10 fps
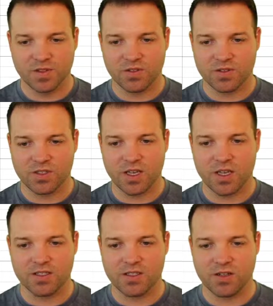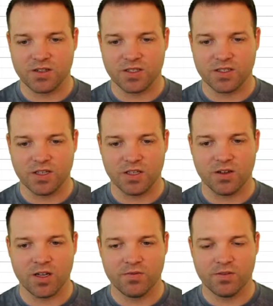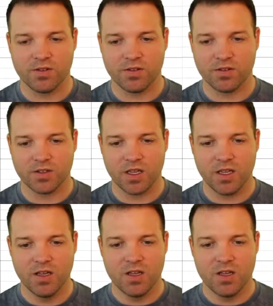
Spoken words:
Just kind of start this thing off. Okay,